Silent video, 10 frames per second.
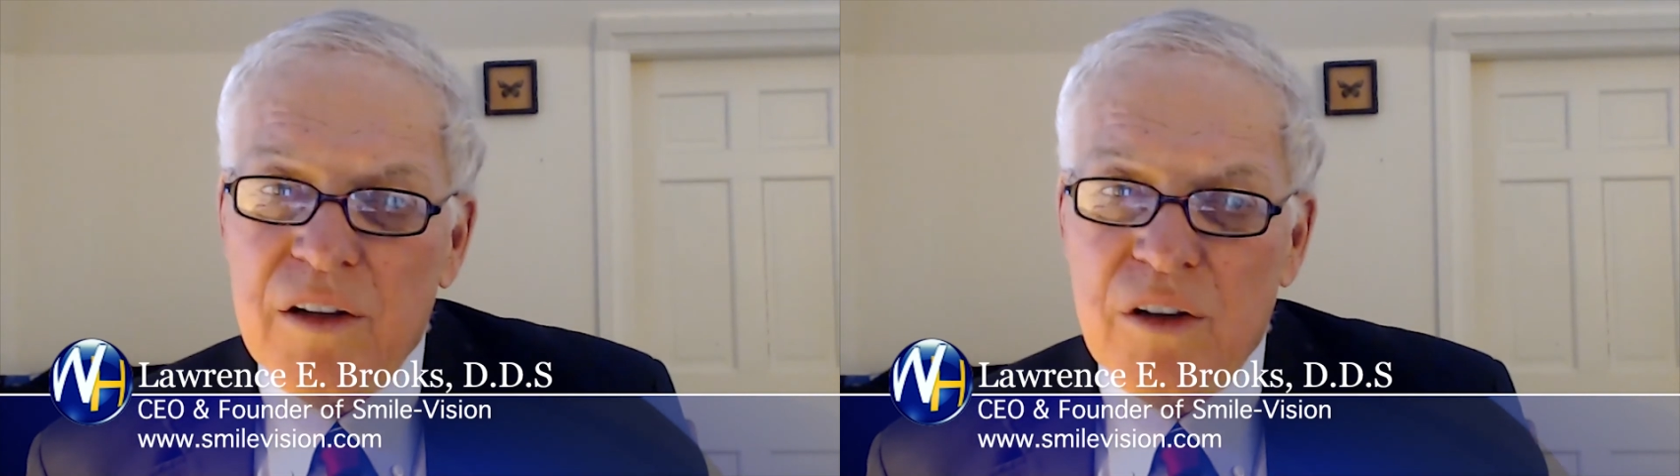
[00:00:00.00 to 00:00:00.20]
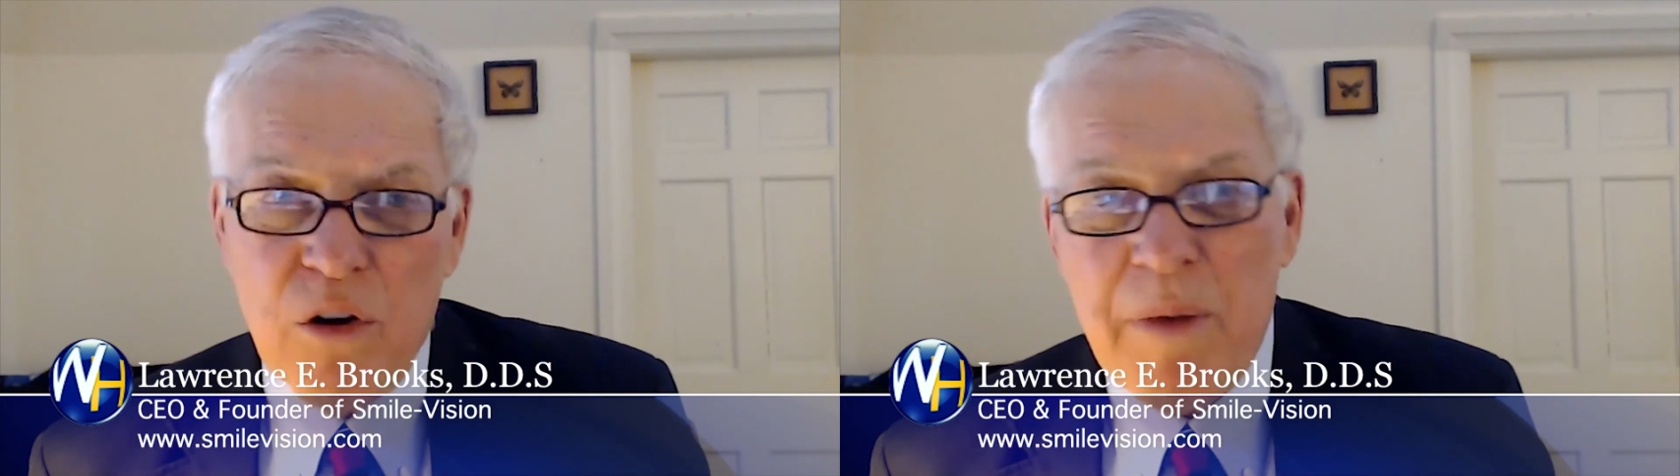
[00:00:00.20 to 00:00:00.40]

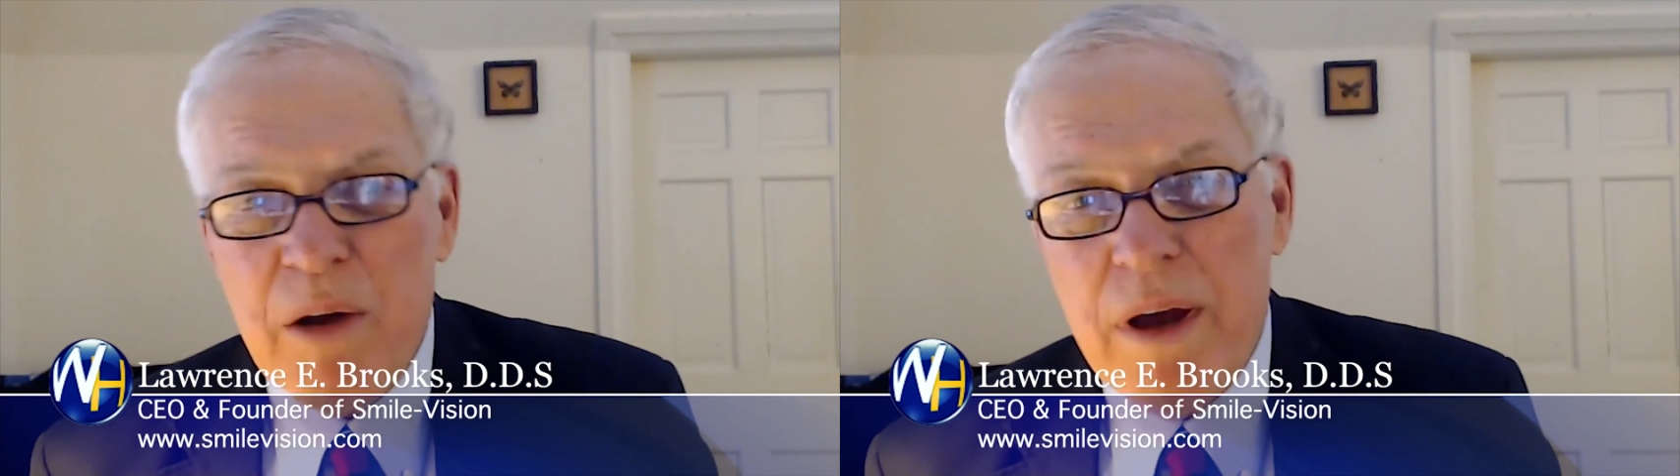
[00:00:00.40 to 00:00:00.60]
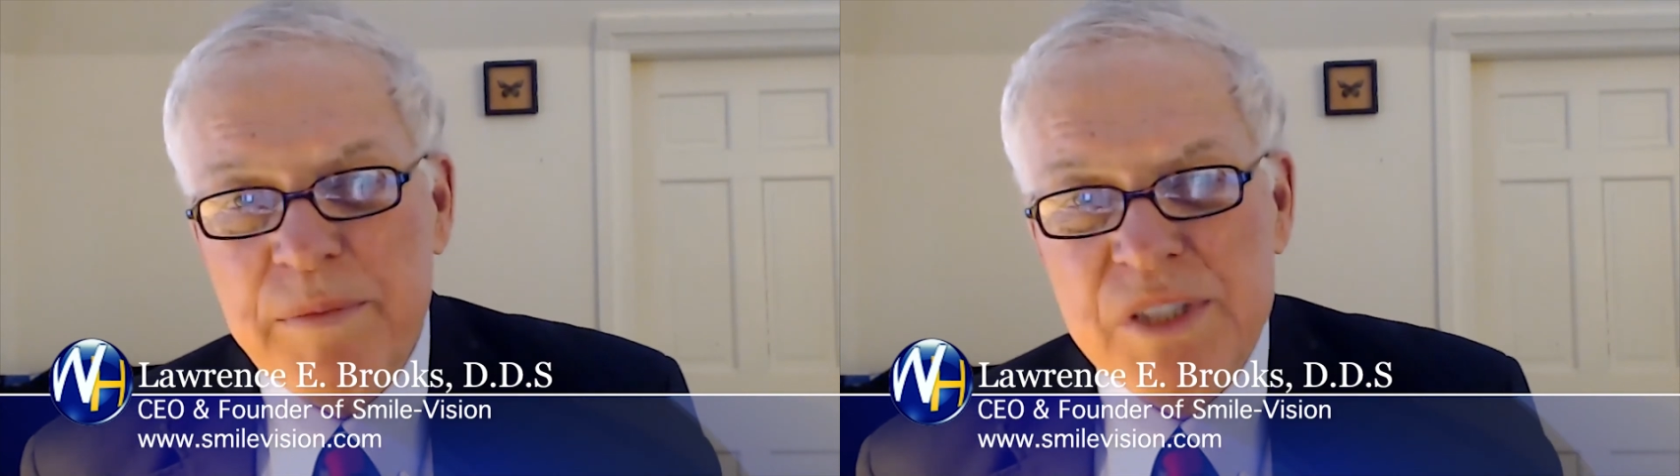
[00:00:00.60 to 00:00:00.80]
Go to my
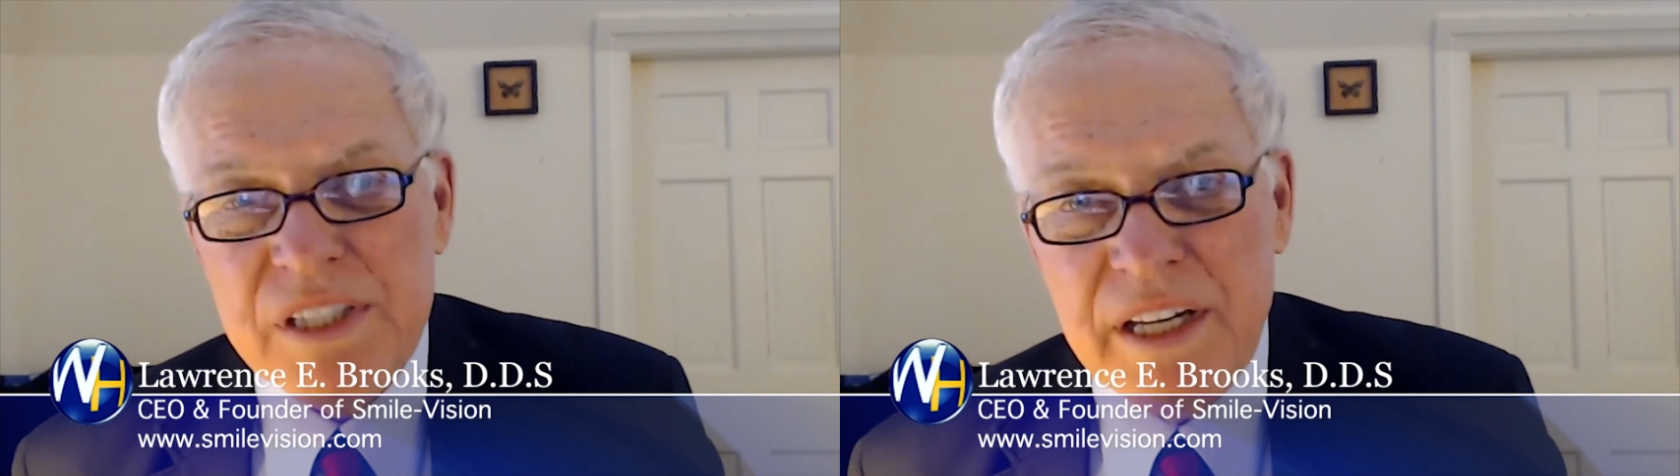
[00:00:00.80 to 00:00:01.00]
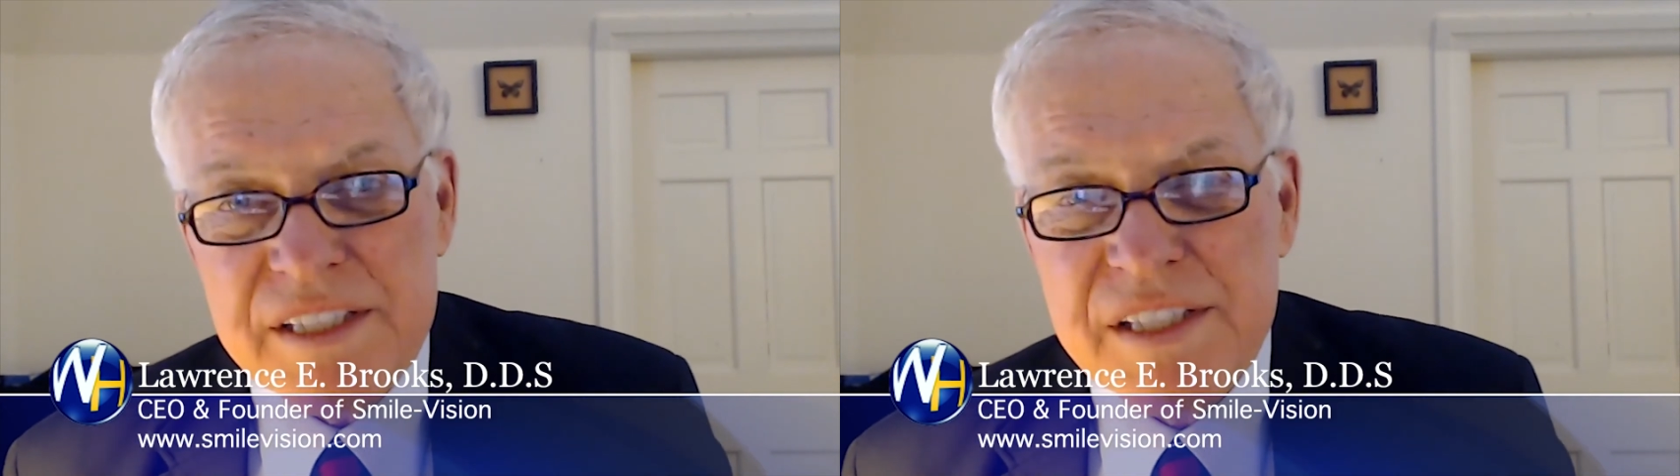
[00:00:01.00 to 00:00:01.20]
website,